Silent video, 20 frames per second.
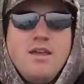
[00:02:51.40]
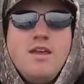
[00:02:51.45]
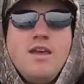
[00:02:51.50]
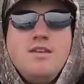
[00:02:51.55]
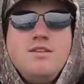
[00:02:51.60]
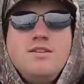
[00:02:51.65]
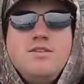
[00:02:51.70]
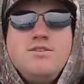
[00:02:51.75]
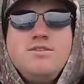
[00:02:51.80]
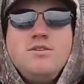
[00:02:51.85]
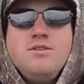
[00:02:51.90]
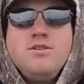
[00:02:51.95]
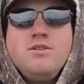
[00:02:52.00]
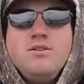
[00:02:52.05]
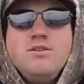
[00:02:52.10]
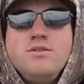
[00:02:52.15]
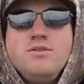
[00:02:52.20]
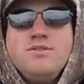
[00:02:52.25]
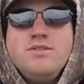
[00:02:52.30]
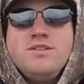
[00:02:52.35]
and these, you can
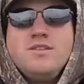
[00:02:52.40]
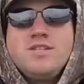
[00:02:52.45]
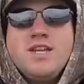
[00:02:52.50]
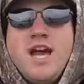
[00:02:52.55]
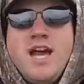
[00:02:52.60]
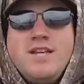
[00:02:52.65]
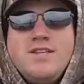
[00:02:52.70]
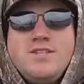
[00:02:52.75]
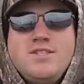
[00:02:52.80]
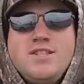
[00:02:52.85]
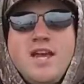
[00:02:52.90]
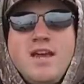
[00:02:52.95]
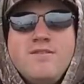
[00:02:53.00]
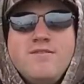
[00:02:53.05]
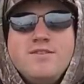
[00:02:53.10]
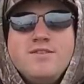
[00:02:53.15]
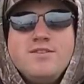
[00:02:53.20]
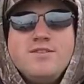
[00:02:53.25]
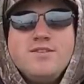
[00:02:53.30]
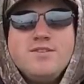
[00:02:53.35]
use the size
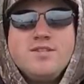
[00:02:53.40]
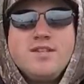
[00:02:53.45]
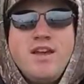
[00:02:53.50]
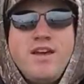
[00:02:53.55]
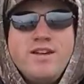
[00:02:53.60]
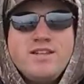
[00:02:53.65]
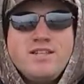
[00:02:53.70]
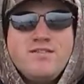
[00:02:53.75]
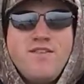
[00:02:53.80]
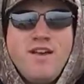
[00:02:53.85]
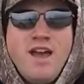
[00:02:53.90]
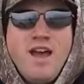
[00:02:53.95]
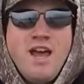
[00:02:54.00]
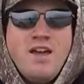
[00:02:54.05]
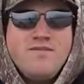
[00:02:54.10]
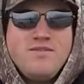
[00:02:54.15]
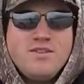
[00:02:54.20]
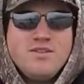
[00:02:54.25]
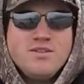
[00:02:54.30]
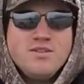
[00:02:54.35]
7 or the size
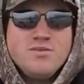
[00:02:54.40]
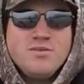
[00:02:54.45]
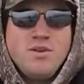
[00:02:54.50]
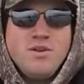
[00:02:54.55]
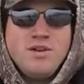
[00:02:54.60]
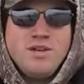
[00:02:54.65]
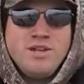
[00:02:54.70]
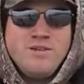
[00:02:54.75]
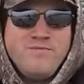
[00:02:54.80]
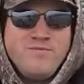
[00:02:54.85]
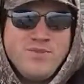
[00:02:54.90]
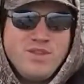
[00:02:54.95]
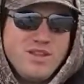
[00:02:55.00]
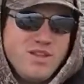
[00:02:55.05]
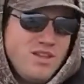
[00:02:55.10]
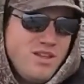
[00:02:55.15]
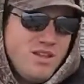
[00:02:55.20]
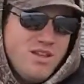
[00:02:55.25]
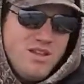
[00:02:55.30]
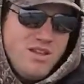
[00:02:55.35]
5, either one,
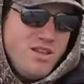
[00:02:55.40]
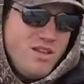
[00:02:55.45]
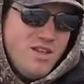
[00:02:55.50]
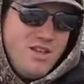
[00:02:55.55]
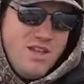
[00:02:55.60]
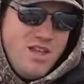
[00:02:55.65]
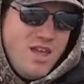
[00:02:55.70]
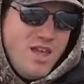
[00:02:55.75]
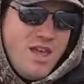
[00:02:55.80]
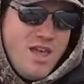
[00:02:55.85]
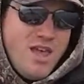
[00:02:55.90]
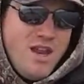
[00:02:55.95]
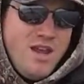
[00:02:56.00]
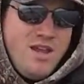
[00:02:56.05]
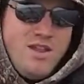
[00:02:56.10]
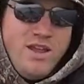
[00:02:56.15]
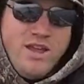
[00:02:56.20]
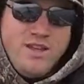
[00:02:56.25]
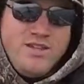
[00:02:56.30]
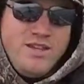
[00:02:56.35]
and I
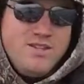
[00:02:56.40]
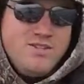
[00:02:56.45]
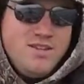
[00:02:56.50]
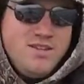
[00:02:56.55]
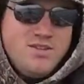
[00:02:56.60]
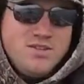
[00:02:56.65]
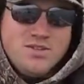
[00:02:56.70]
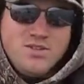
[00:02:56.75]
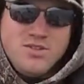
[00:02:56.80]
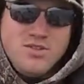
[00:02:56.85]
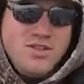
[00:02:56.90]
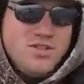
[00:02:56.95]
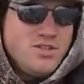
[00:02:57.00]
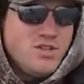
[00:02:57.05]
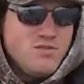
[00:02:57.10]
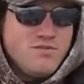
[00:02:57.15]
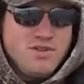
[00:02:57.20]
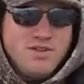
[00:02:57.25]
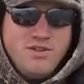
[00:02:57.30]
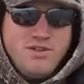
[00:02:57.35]
like these, these are, these
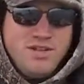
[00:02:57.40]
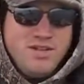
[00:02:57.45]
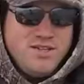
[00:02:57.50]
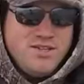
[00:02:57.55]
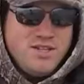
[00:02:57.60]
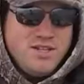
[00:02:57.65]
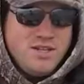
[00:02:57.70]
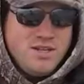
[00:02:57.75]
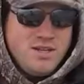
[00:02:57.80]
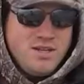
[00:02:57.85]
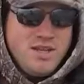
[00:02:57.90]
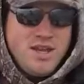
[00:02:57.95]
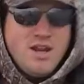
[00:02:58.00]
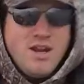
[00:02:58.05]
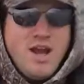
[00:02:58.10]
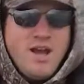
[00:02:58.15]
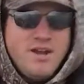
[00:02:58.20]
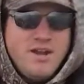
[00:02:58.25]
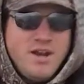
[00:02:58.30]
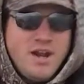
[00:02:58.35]
are real easy to get
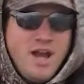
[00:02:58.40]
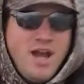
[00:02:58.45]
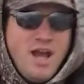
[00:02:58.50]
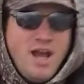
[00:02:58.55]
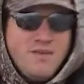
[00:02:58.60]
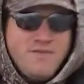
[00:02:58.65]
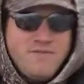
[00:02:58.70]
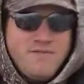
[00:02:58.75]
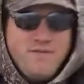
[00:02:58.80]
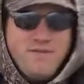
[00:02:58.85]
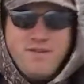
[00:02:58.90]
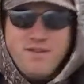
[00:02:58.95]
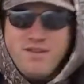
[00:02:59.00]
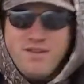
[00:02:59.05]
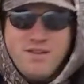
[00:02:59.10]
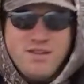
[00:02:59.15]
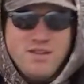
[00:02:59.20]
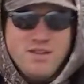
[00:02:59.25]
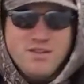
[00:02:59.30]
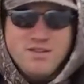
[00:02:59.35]
on and off,
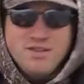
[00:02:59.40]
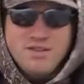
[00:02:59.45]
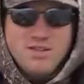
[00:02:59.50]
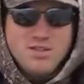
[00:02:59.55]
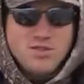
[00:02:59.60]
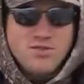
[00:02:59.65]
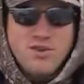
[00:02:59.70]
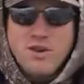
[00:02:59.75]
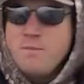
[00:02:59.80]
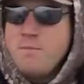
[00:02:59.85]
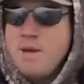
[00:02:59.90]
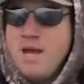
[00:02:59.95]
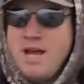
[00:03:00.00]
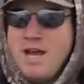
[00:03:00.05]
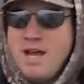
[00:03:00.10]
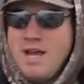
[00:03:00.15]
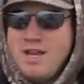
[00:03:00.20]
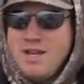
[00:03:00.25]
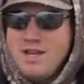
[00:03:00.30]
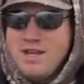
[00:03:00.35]
these crimp
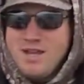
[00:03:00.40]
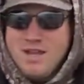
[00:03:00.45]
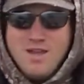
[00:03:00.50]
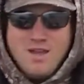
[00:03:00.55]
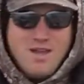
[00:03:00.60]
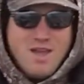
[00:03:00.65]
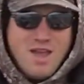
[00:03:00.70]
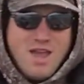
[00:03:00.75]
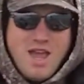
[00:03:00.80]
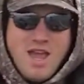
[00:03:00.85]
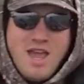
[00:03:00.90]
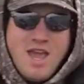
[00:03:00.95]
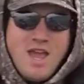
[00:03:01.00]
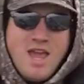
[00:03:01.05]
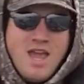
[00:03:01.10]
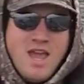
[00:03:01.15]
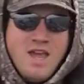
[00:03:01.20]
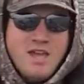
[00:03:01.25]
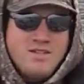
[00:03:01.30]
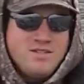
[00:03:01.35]
on,
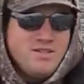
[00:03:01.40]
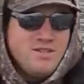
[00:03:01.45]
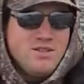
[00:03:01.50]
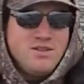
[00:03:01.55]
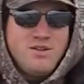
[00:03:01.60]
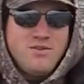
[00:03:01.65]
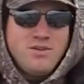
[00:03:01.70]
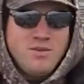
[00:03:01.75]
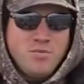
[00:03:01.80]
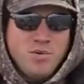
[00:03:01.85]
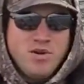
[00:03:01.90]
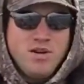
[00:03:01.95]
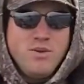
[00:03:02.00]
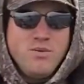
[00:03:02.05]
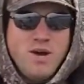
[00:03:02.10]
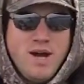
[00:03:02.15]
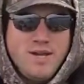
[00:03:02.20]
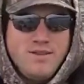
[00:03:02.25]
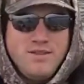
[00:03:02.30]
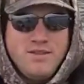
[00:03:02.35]
and, you know, they're pretty
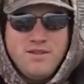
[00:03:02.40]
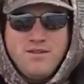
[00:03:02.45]
widely